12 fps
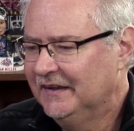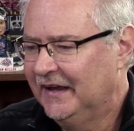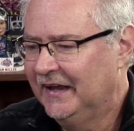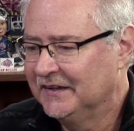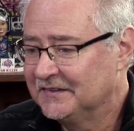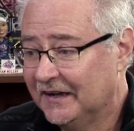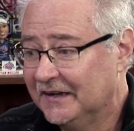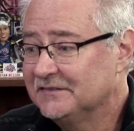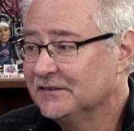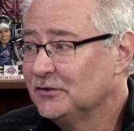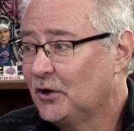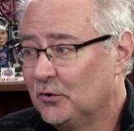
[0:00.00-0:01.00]
and
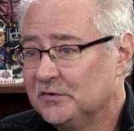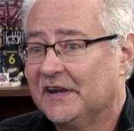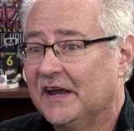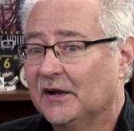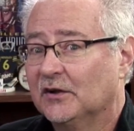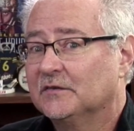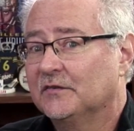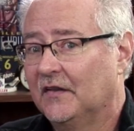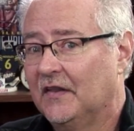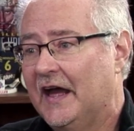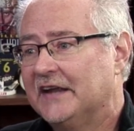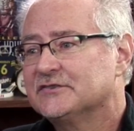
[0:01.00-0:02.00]
Tyson Kozak
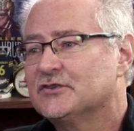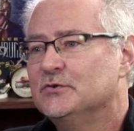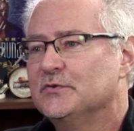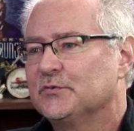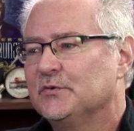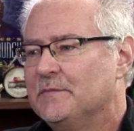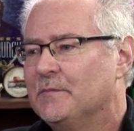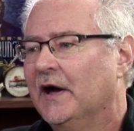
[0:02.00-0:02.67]
the last 2-3